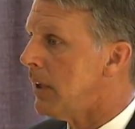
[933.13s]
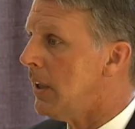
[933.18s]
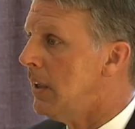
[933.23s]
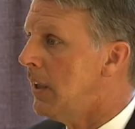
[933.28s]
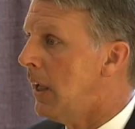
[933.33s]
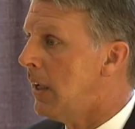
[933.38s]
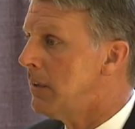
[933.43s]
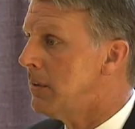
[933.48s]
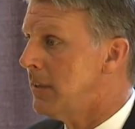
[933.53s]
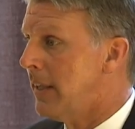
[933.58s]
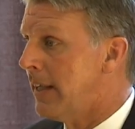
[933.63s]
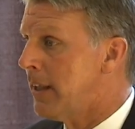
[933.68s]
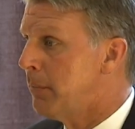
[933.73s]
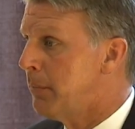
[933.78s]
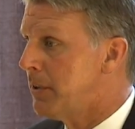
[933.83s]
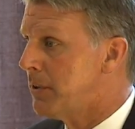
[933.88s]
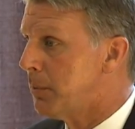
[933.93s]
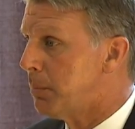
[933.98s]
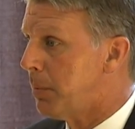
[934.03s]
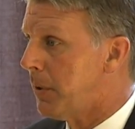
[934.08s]
Now, Dedham
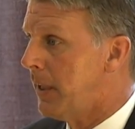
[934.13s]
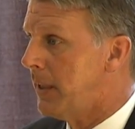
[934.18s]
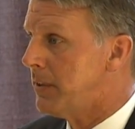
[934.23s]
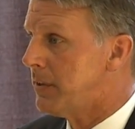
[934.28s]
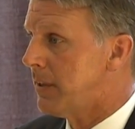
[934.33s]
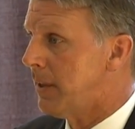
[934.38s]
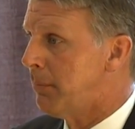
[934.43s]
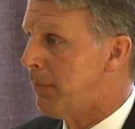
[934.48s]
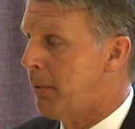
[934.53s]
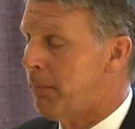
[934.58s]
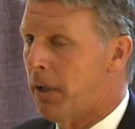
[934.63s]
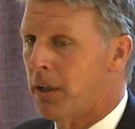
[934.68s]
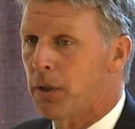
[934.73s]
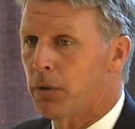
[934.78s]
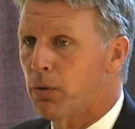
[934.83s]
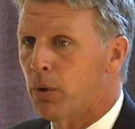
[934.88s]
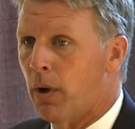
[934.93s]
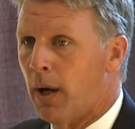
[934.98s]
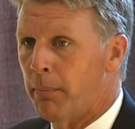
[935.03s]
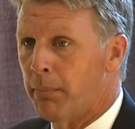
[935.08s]
is a place that my mother
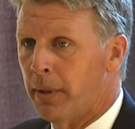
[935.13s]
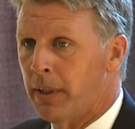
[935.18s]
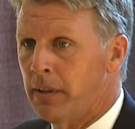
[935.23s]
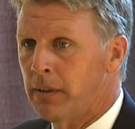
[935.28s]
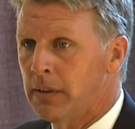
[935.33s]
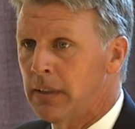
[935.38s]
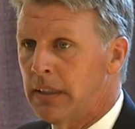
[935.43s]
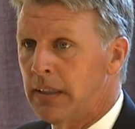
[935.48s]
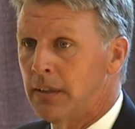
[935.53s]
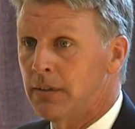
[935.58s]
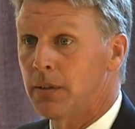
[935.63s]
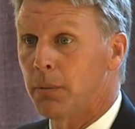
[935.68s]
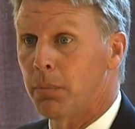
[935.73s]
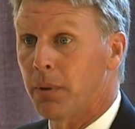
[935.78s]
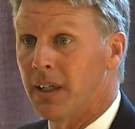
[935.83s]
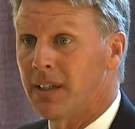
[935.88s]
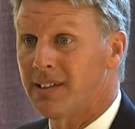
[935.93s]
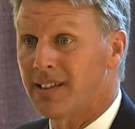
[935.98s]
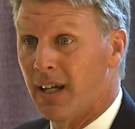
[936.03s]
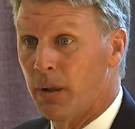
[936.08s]
grew up in. It's a
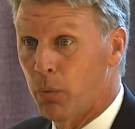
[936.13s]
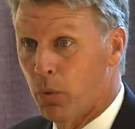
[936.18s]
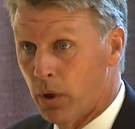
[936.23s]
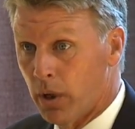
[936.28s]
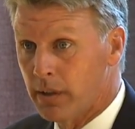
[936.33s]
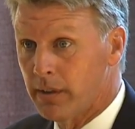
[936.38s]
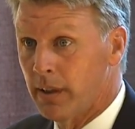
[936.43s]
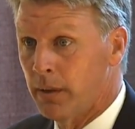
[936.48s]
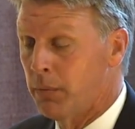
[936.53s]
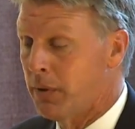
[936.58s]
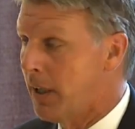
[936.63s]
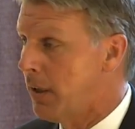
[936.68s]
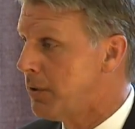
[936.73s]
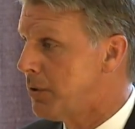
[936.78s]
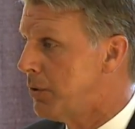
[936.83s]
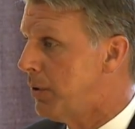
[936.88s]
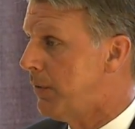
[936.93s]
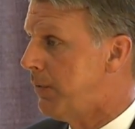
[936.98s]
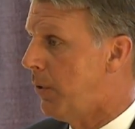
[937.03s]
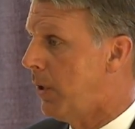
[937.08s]
place I worked in when I was
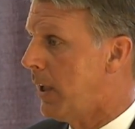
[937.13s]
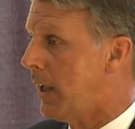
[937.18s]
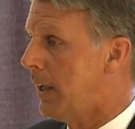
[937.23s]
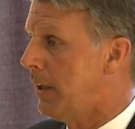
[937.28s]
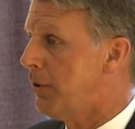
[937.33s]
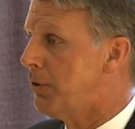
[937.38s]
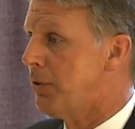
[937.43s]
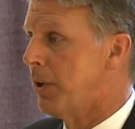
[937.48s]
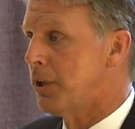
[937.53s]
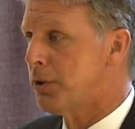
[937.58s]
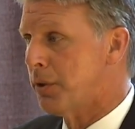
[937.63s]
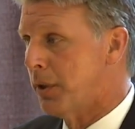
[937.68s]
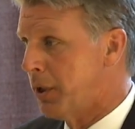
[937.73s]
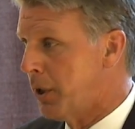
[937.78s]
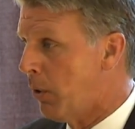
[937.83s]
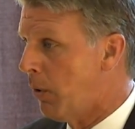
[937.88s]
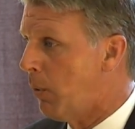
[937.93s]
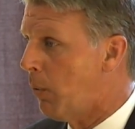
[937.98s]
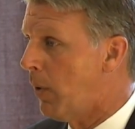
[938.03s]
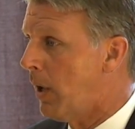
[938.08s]
Norfolk County Treasurer. I
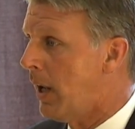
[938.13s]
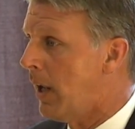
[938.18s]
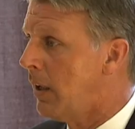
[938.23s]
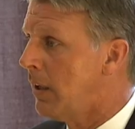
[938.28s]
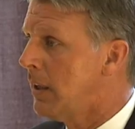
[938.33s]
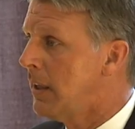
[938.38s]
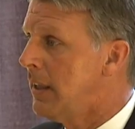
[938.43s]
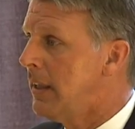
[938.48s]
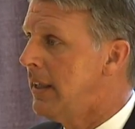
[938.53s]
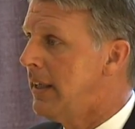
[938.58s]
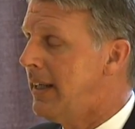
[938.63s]
know it well.